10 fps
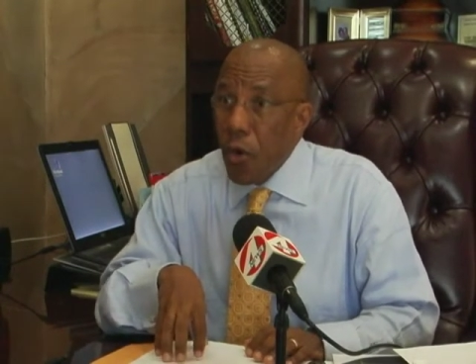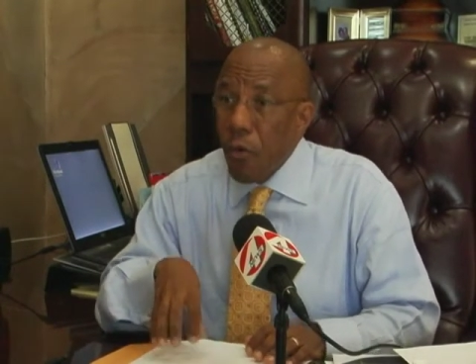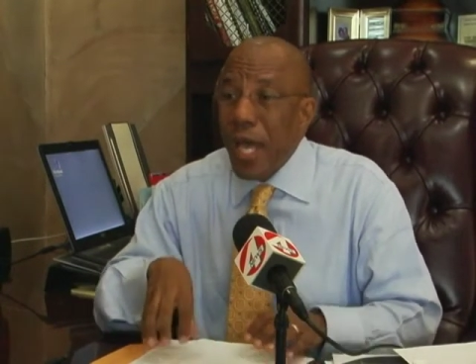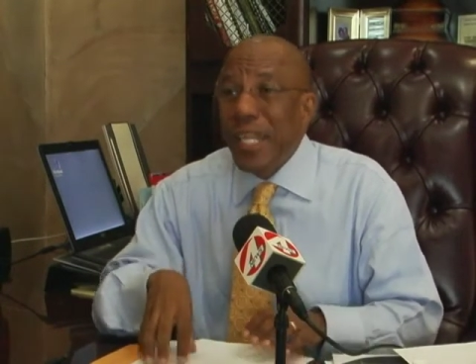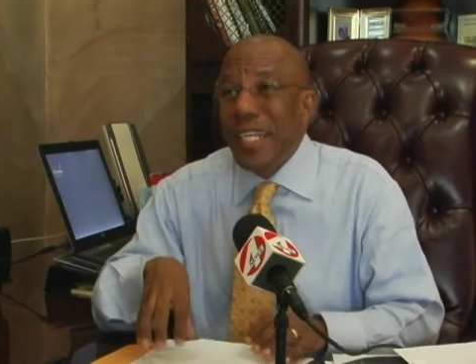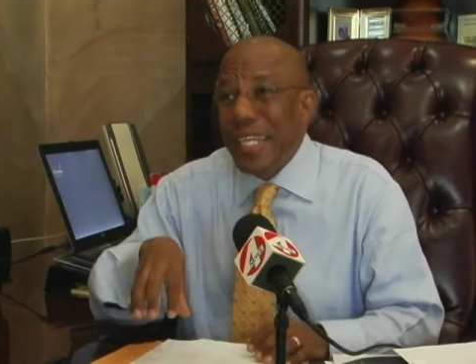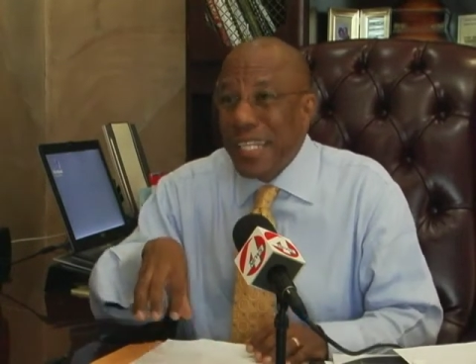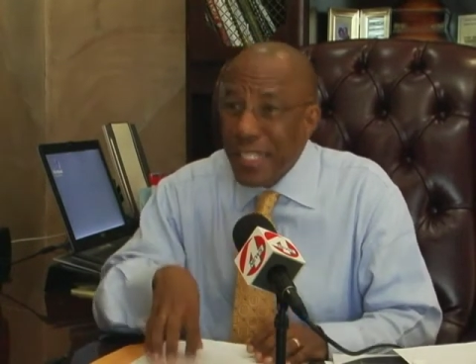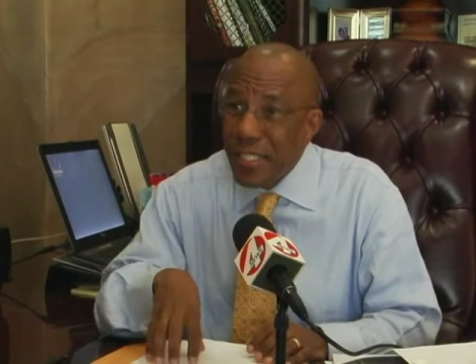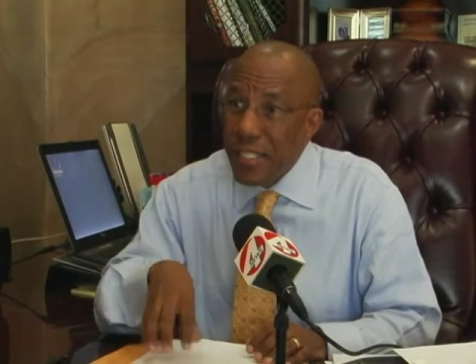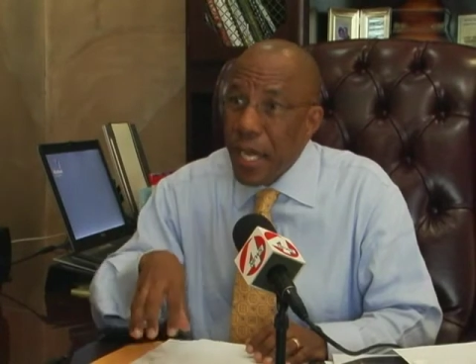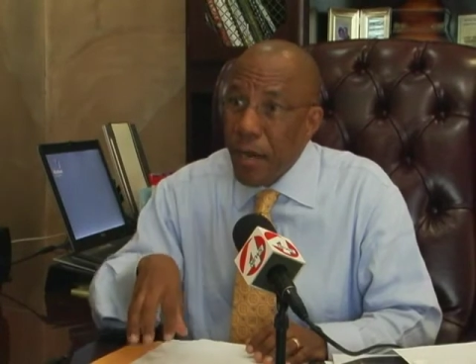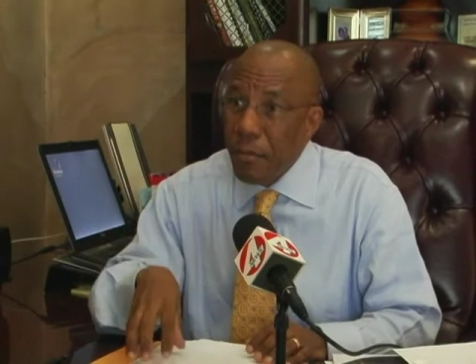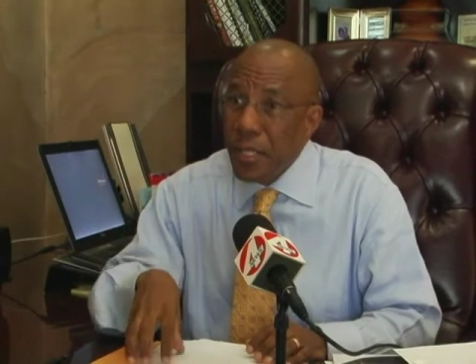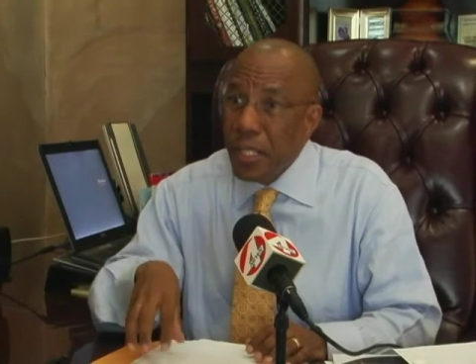rather than each
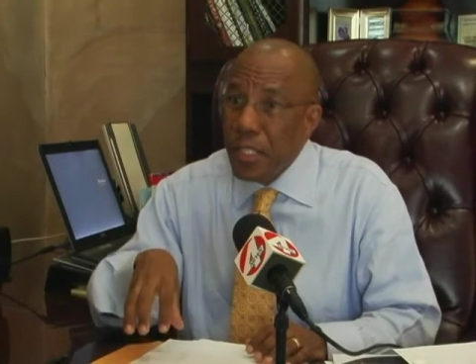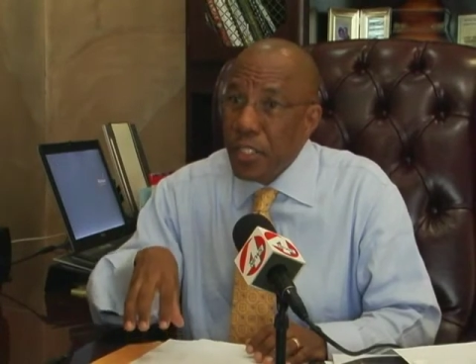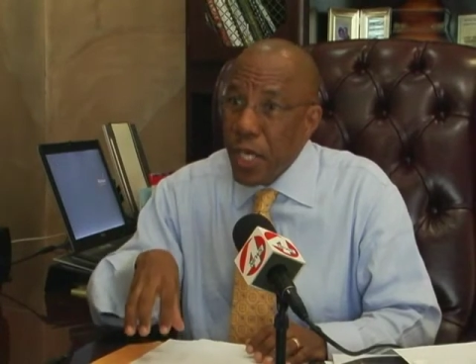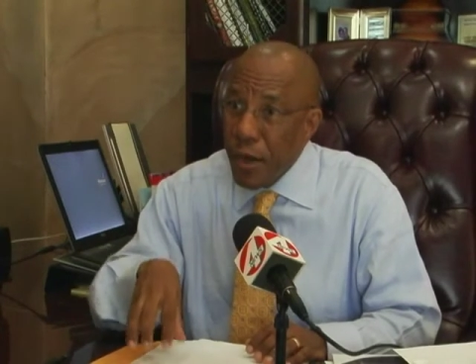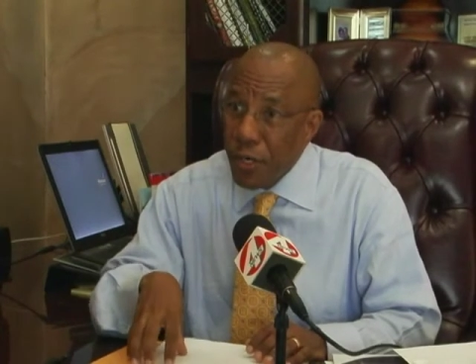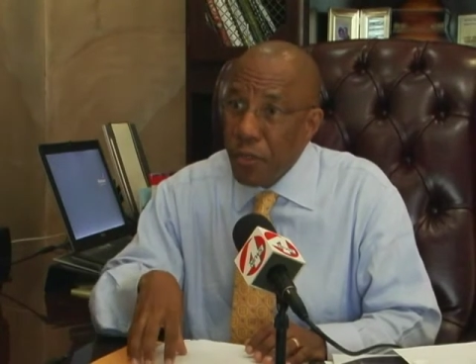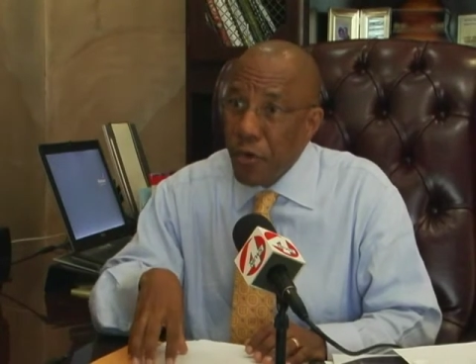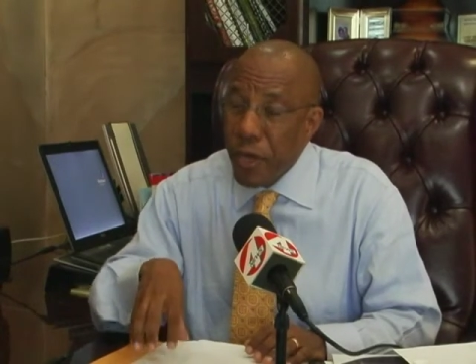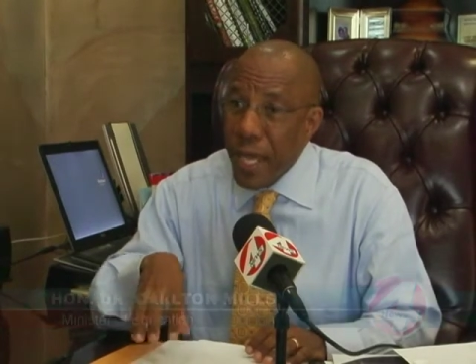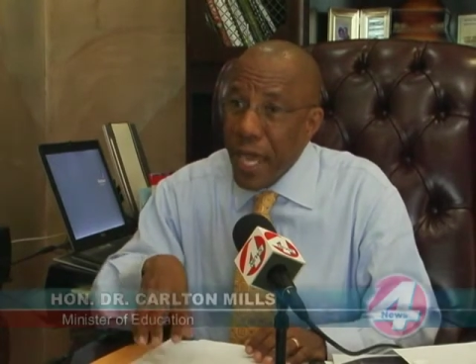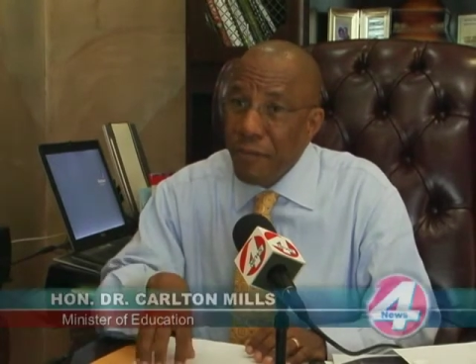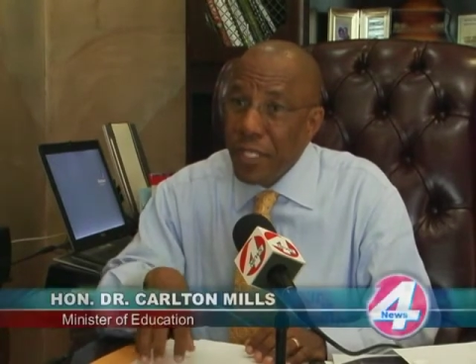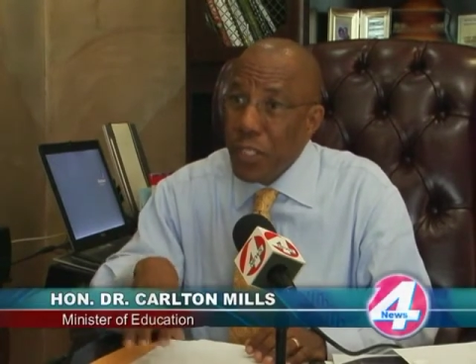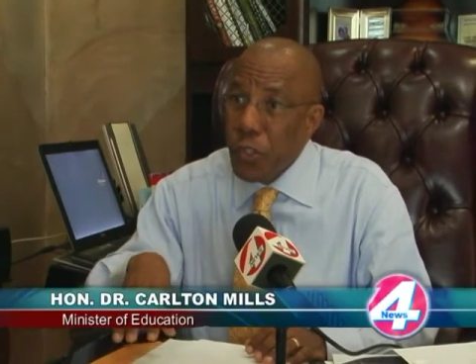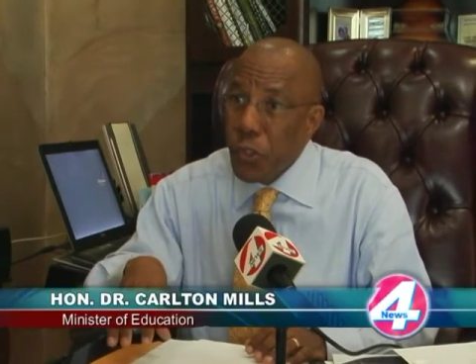Caribbean territory
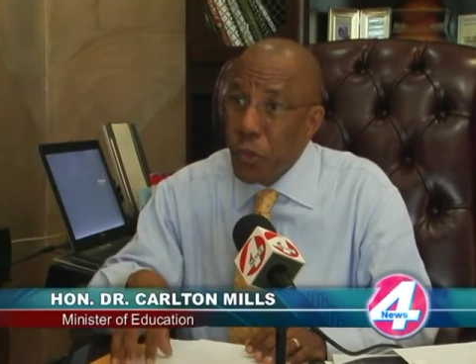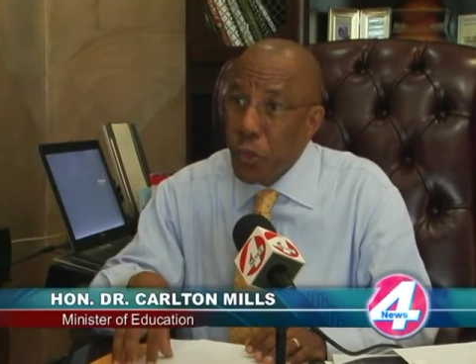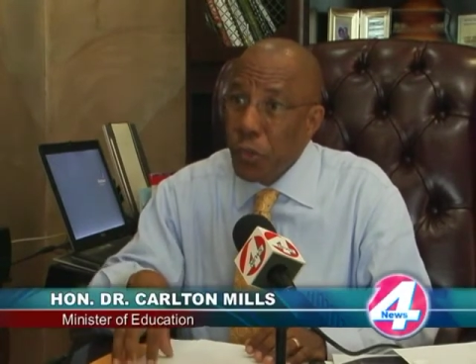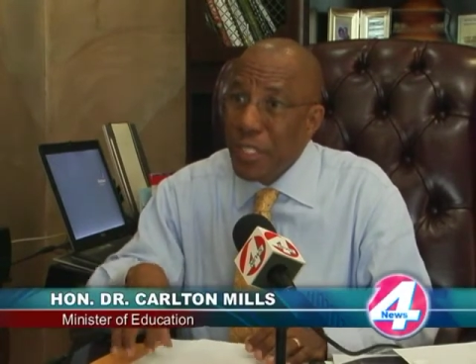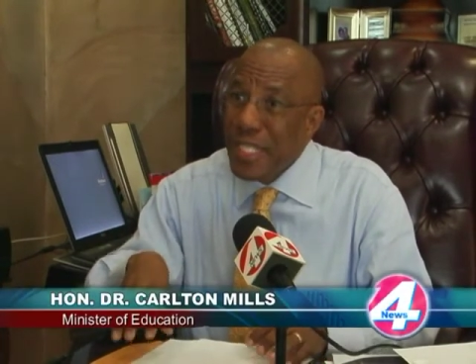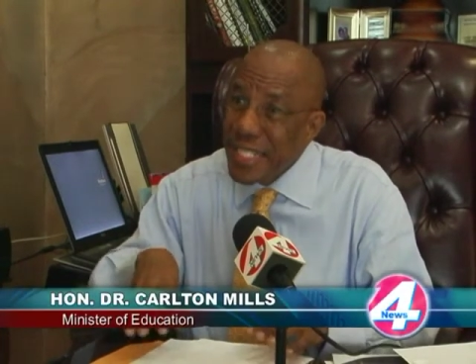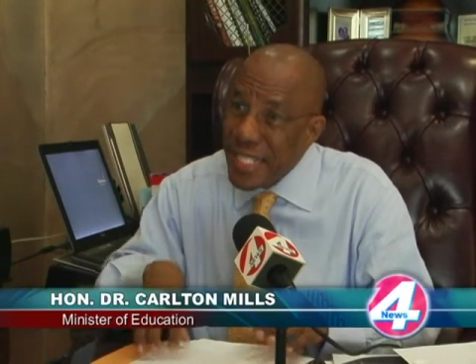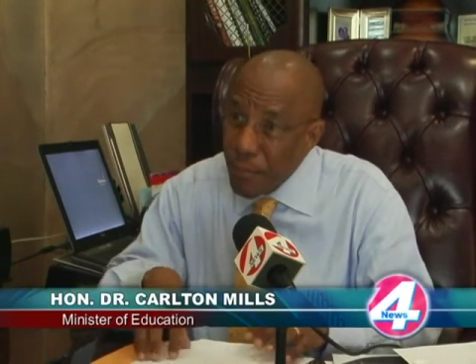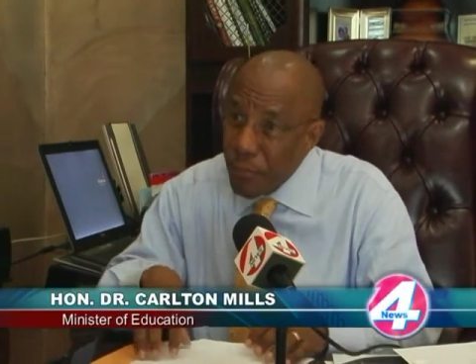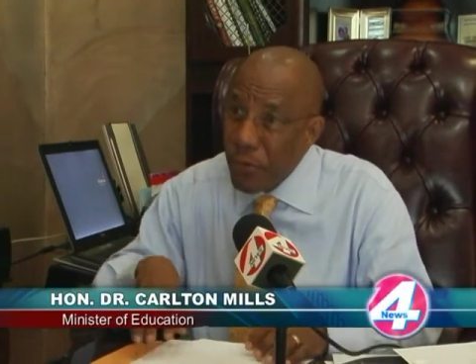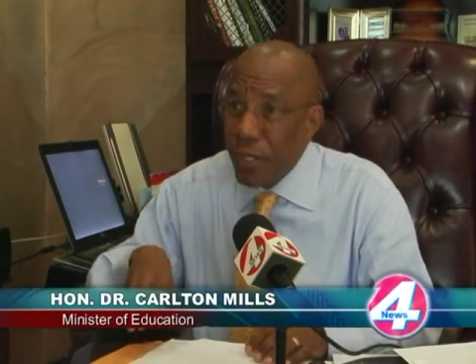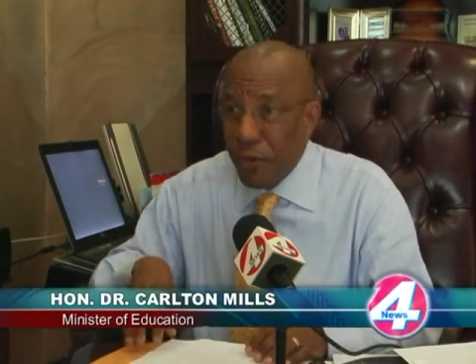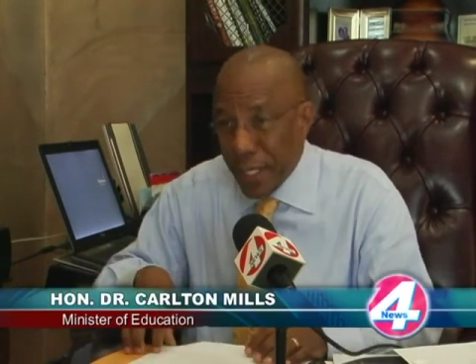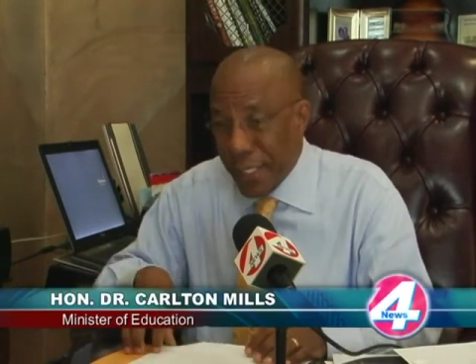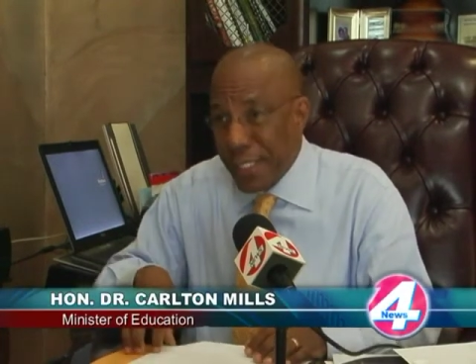having its own separate
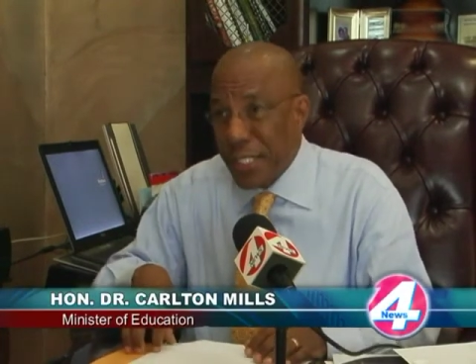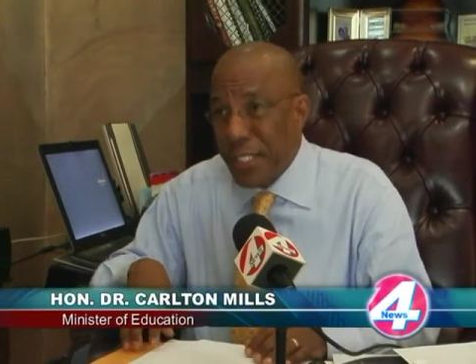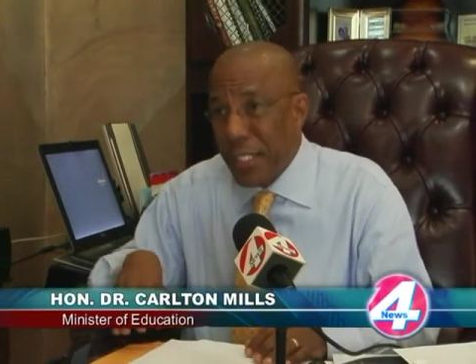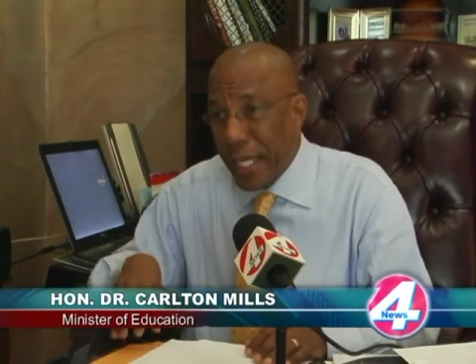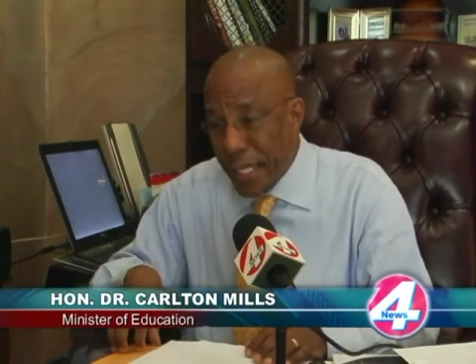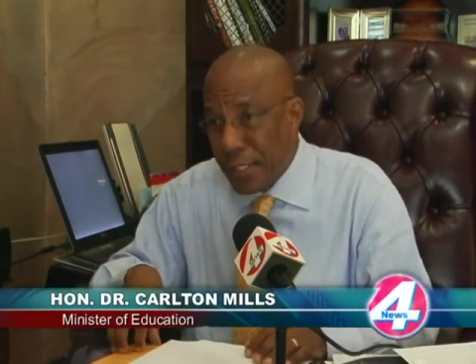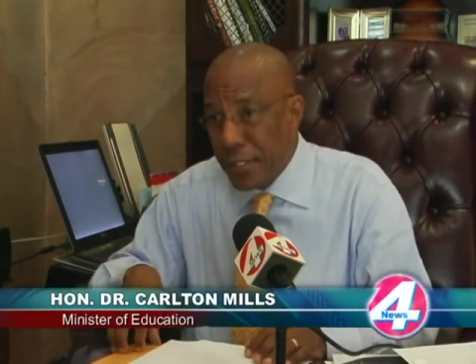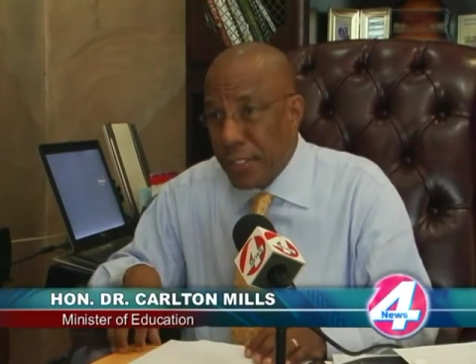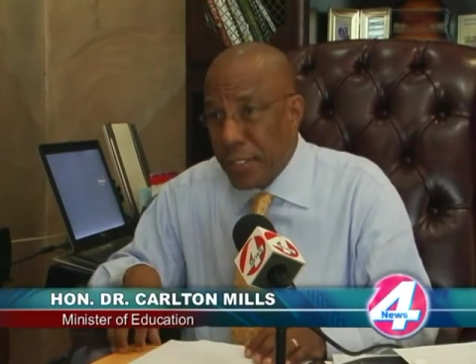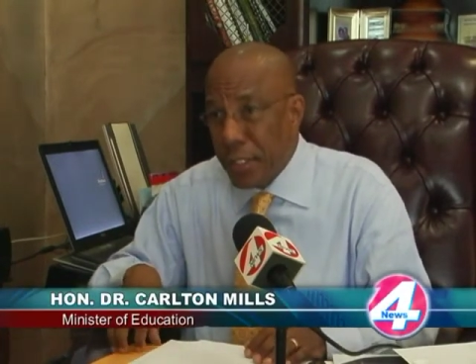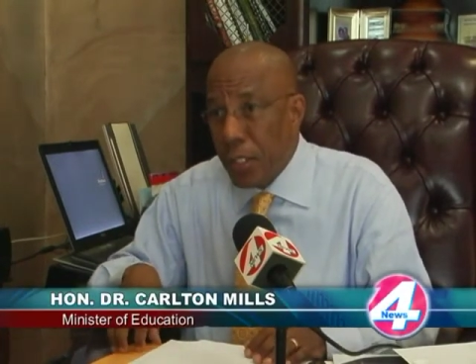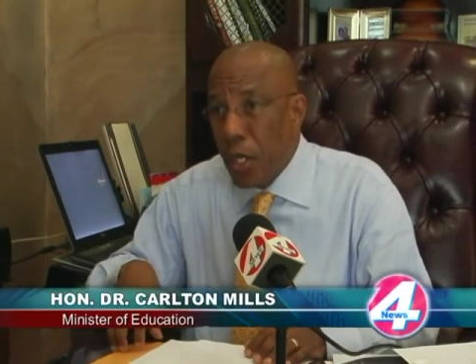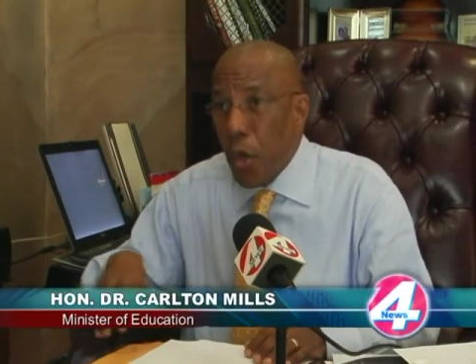accreditation agency,